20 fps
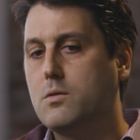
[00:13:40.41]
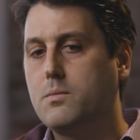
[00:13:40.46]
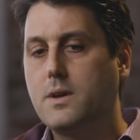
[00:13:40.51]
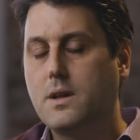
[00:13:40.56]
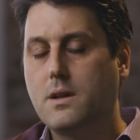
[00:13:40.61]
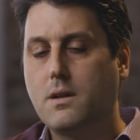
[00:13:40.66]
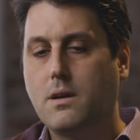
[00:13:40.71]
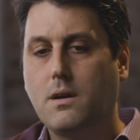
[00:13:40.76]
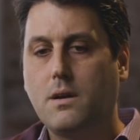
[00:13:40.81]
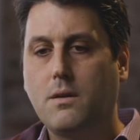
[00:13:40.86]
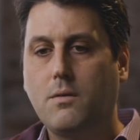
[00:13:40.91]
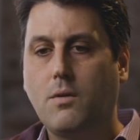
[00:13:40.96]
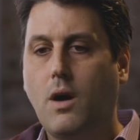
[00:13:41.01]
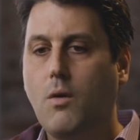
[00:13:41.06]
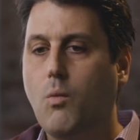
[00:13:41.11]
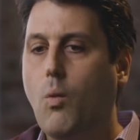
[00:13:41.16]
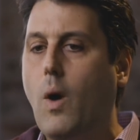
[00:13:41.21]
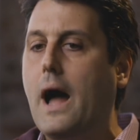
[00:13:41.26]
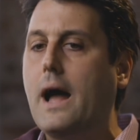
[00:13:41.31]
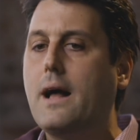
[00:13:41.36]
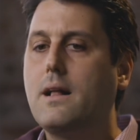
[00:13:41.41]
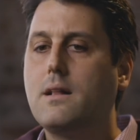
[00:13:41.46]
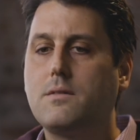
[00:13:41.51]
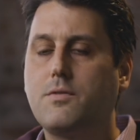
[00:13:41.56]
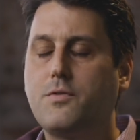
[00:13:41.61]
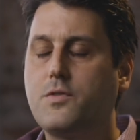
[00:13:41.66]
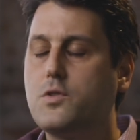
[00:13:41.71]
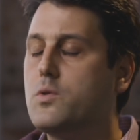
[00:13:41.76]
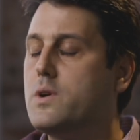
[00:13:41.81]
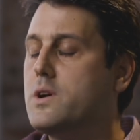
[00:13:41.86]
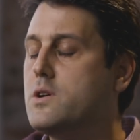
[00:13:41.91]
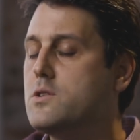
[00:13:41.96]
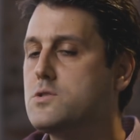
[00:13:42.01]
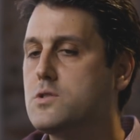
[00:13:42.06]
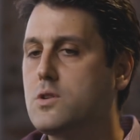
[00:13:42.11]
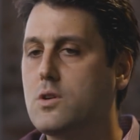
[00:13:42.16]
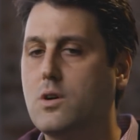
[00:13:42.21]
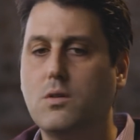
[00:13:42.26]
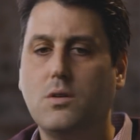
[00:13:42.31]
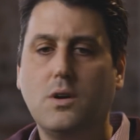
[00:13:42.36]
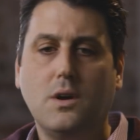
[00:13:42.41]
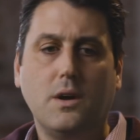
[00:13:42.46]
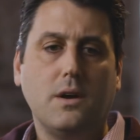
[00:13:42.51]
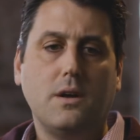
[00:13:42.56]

me a few years ago,